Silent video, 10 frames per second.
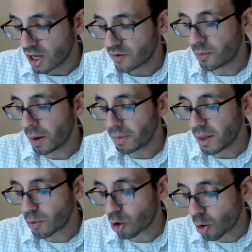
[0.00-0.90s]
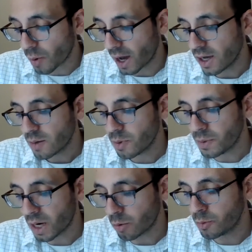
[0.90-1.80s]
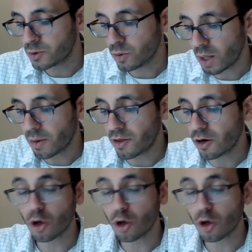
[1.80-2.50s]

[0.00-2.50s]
But my plan Choma, and there